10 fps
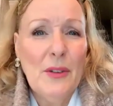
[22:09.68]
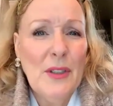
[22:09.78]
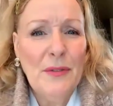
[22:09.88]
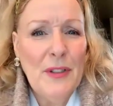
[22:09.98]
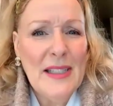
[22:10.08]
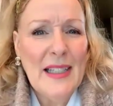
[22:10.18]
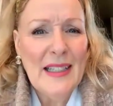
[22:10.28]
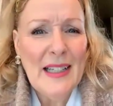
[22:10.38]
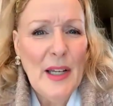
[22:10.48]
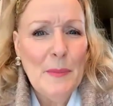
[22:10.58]
different
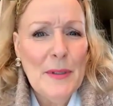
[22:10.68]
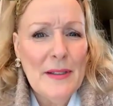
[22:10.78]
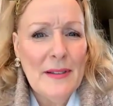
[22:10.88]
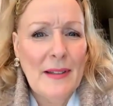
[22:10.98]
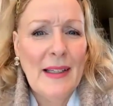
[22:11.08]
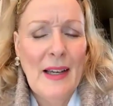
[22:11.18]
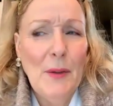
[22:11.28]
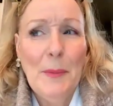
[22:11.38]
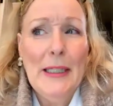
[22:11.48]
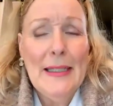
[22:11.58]
skin types. Like
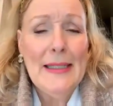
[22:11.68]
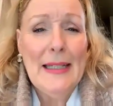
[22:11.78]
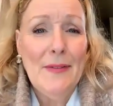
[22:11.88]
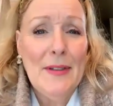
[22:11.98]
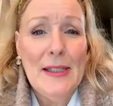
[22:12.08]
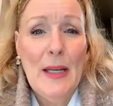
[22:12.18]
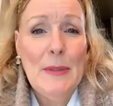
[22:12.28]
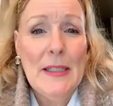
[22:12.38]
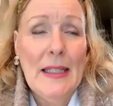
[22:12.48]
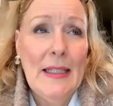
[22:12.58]
everybody doesn't have the same
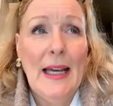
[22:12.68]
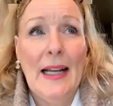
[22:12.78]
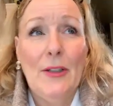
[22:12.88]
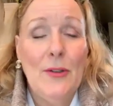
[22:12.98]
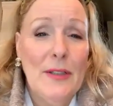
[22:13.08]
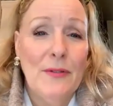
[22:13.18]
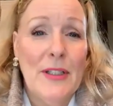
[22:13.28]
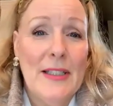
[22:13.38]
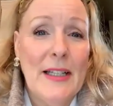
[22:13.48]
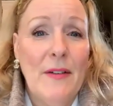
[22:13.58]
skin. You got to use
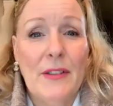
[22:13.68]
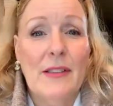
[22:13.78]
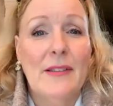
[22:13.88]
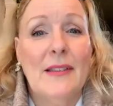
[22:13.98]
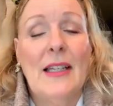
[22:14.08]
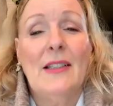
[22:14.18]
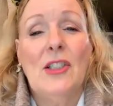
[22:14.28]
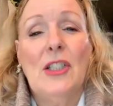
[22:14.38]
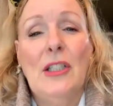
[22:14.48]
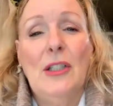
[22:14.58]
different stuff. And
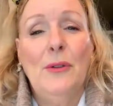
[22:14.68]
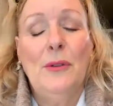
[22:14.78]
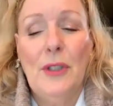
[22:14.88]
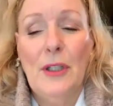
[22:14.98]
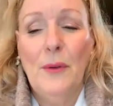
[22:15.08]
she knew,